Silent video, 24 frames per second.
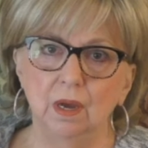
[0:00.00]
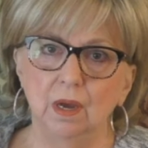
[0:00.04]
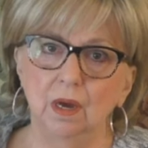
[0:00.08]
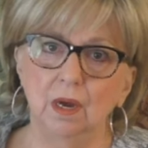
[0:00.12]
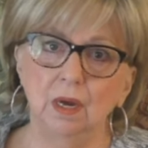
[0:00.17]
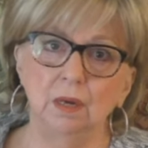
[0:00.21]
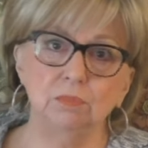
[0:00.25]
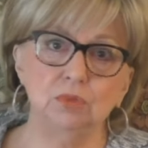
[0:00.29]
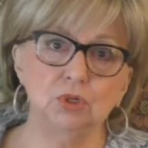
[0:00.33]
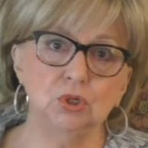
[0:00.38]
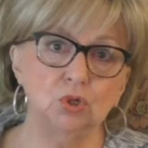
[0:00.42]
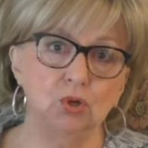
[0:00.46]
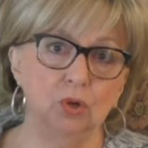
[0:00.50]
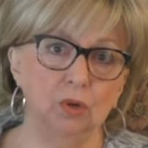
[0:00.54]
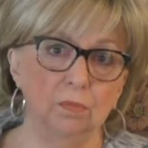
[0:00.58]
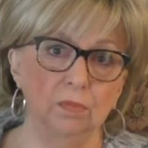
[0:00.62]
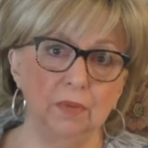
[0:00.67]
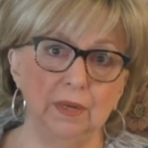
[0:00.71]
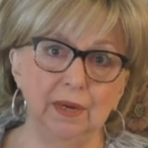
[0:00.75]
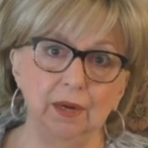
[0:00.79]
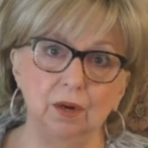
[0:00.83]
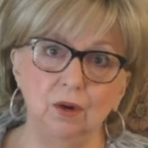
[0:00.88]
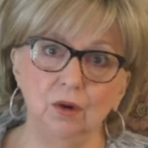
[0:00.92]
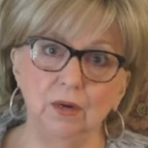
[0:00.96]
I'm sure
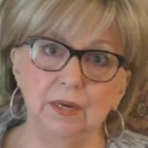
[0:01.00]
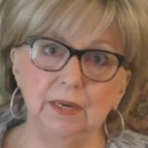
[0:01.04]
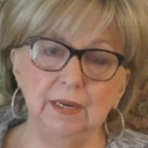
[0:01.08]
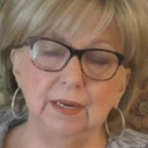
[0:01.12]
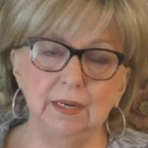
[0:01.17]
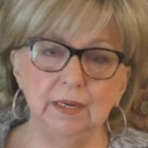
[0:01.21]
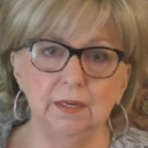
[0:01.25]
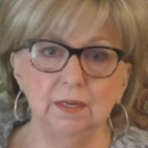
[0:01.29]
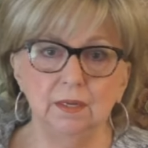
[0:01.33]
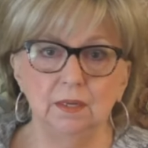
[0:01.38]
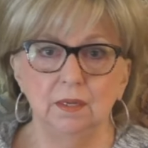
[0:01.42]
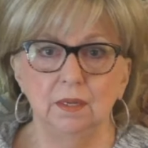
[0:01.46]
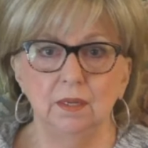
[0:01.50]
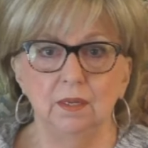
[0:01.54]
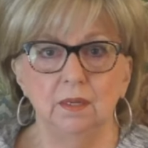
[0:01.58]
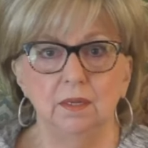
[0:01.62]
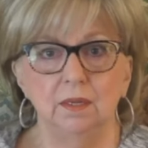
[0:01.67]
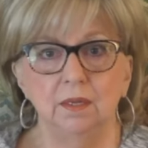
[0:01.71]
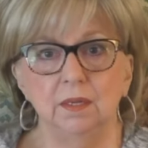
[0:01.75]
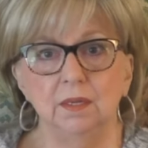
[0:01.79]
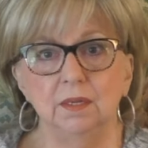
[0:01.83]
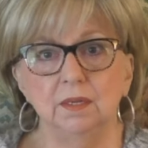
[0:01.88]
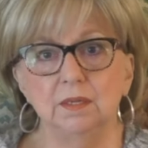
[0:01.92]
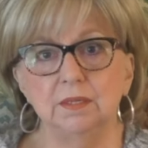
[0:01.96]
Mary
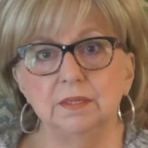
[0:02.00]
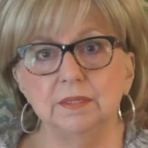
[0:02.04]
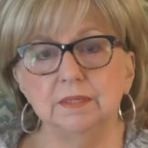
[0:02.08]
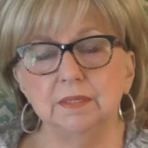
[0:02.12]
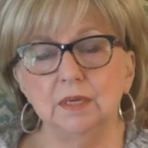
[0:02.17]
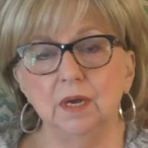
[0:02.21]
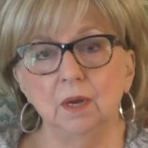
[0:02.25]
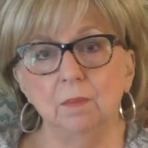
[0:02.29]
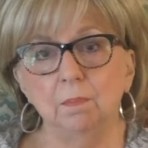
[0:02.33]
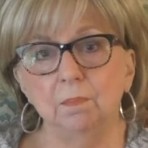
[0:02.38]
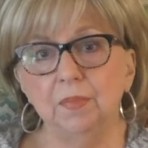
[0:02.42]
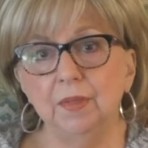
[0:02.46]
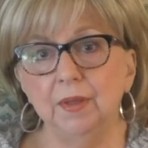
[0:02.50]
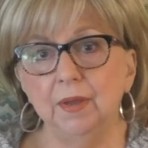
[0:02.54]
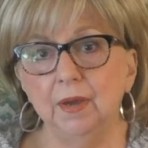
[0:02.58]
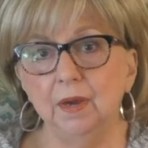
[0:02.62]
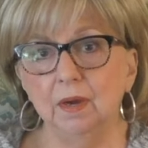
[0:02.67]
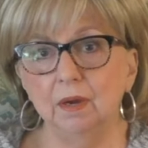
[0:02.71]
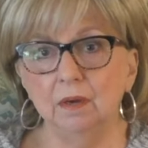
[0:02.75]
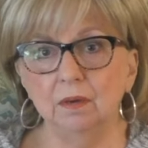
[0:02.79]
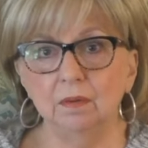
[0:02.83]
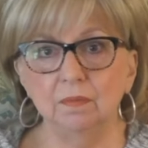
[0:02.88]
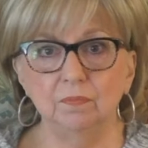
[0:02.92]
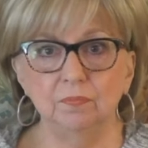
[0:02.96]
is up
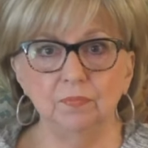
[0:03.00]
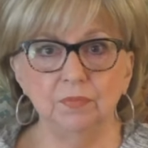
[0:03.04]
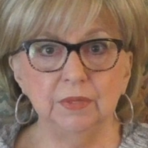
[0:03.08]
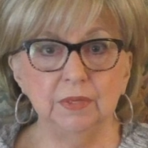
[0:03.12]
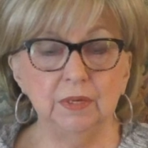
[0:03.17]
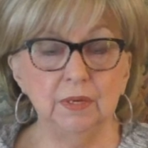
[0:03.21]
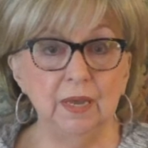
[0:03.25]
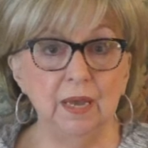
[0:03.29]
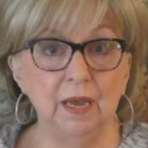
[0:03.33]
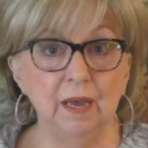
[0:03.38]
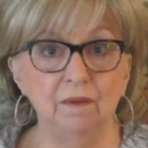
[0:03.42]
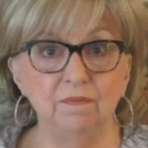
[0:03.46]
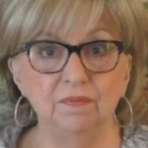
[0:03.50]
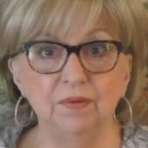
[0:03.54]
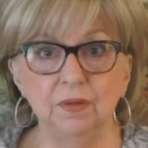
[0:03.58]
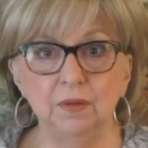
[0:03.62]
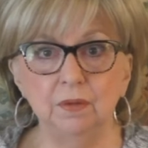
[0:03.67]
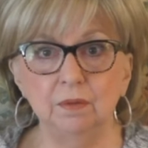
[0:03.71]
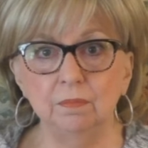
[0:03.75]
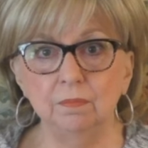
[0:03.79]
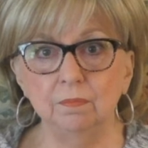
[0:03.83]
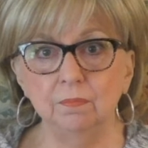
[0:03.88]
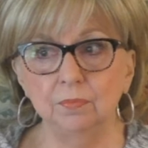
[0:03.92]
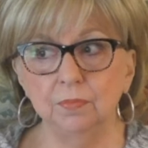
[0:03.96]
there in
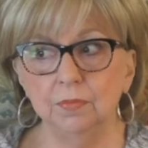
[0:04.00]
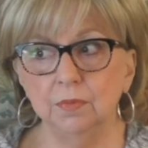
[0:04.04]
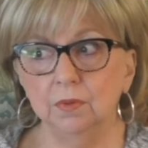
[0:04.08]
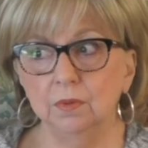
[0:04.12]
heaven